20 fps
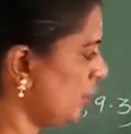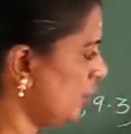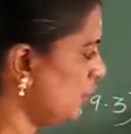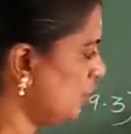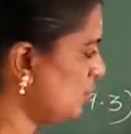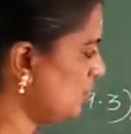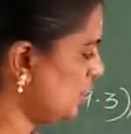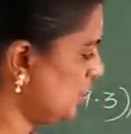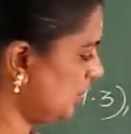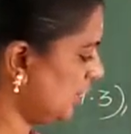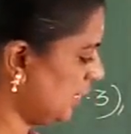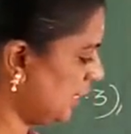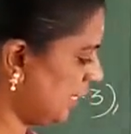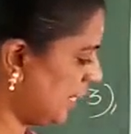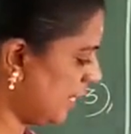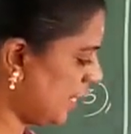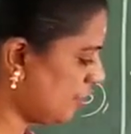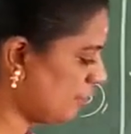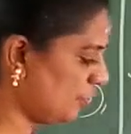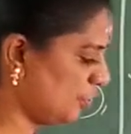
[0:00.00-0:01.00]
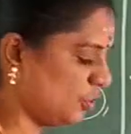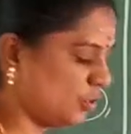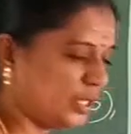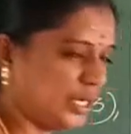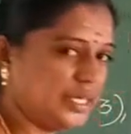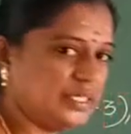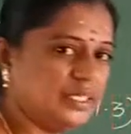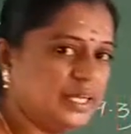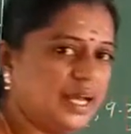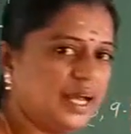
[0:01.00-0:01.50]
Using the graph, you
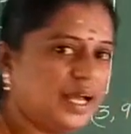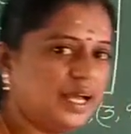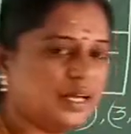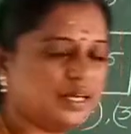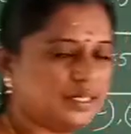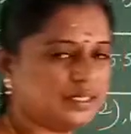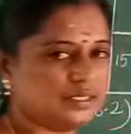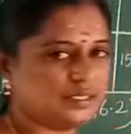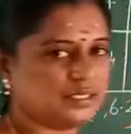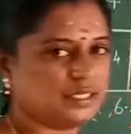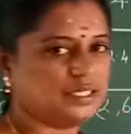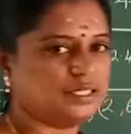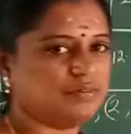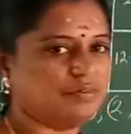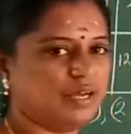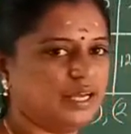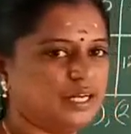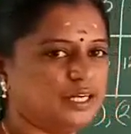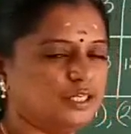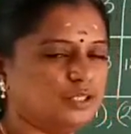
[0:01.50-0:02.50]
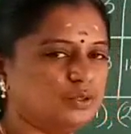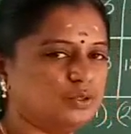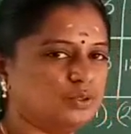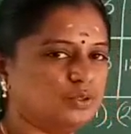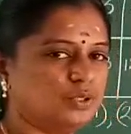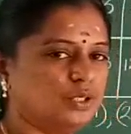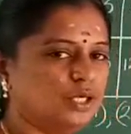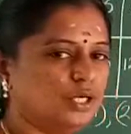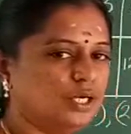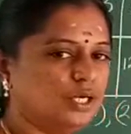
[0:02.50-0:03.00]
write the result
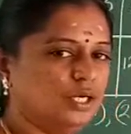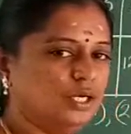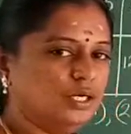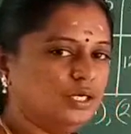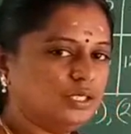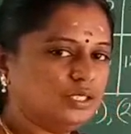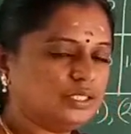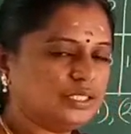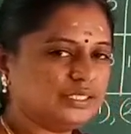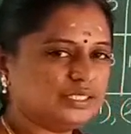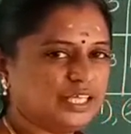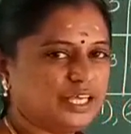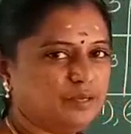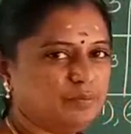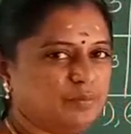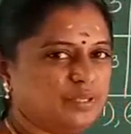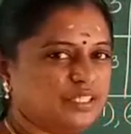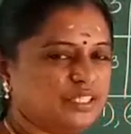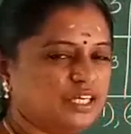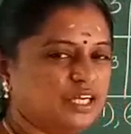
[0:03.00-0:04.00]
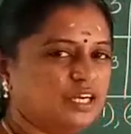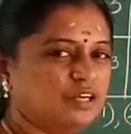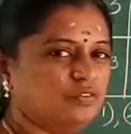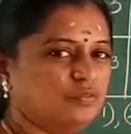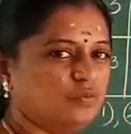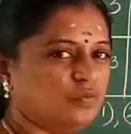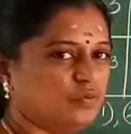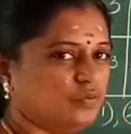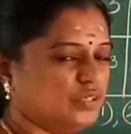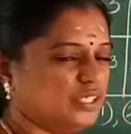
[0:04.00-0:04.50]
value. The same method,
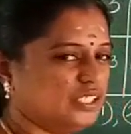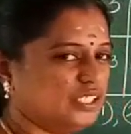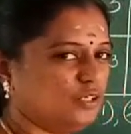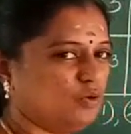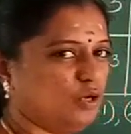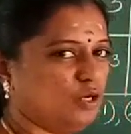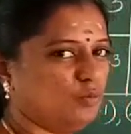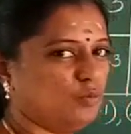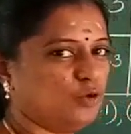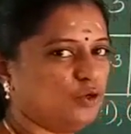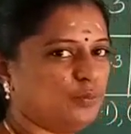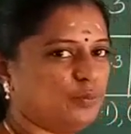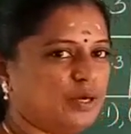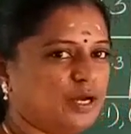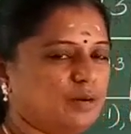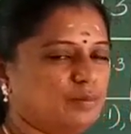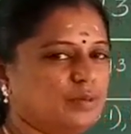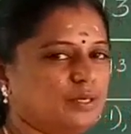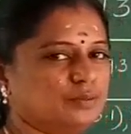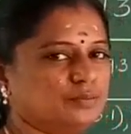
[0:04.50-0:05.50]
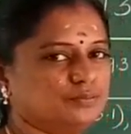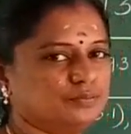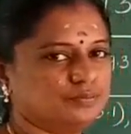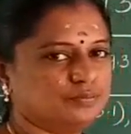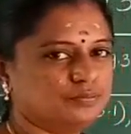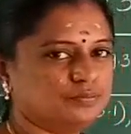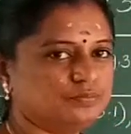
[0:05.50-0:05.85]
we see one more problem.